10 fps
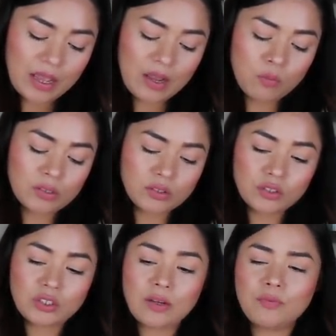I want
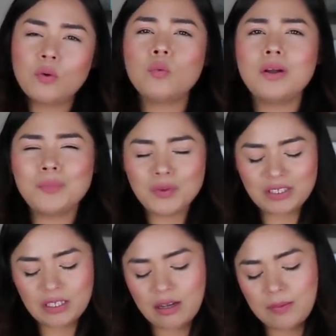to shuffle one more
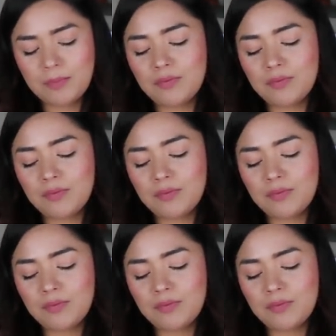time.